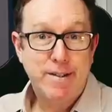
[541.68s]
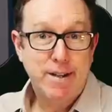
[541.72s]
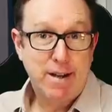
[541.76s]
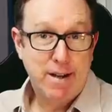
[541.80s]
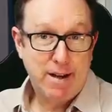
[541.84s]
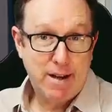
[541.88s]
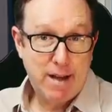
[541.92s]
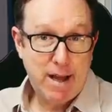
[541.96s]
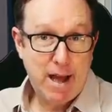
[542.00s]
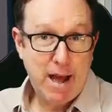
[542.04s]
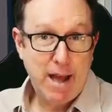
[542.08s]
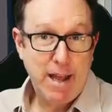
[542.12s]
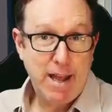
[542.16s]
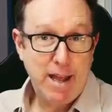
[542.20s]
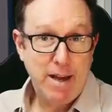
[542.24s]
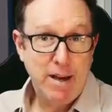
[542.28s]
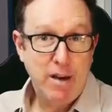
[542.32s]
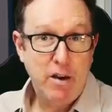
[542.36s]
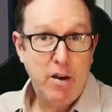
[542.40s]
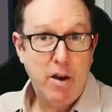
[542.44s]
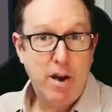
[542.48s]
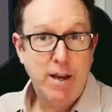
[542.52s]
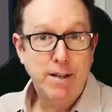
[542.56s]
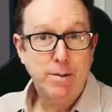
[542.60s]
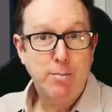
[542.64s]
Jaén,
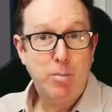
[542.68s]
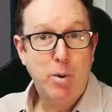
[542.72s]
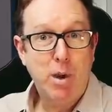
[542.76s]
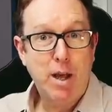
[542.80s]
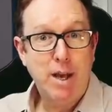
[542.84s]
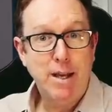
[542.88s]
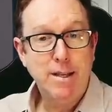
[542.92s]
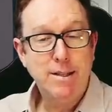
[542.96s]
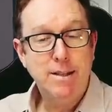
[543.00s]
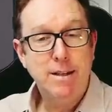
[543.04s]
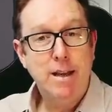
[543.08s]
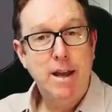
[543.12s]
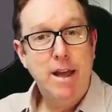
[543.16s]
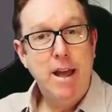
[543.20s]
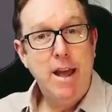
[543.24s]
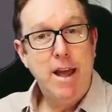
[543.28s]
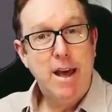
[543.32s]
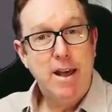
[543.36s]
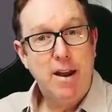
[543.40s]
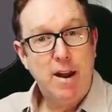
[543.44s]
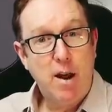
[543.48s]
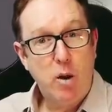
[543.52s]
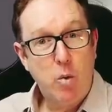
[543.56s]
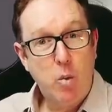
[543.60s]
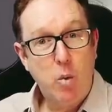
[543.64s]
nice place,
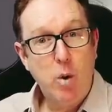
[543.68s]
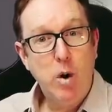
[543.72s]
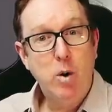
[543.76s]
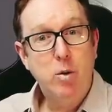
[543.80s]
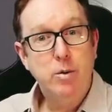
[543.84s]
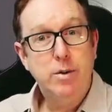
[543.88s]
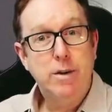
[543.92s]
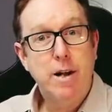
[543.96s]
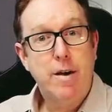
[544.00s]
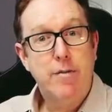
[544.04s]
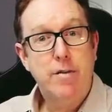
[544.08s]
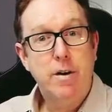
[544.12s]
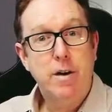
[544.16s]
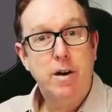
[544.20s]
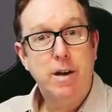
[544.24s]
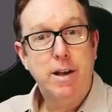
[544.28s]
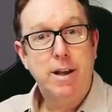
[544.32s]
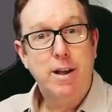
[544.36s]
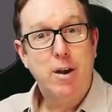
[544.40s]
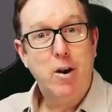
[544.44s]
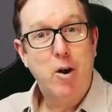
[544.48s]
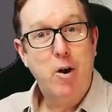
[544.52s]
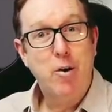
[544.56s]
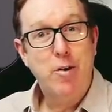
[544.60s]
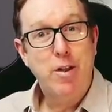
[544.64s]
and I will definitely
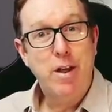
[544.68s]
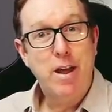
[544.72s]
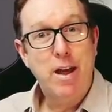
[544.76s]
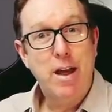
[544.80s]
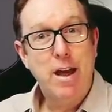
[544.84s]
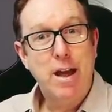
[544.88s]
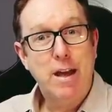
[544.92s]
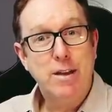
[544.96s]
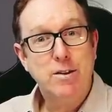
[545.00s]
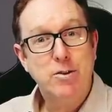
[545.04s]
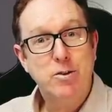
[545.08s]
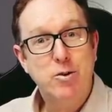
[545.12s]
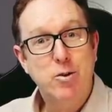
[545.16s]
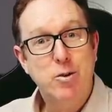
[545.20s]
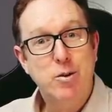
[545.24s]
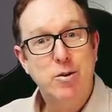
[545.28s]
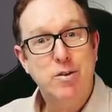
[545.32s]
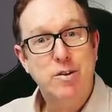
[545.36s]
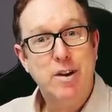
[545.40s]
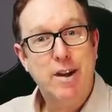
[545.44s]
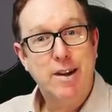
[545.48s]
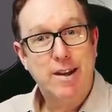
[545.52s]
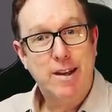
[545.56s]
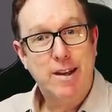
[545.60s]
go there as soon as I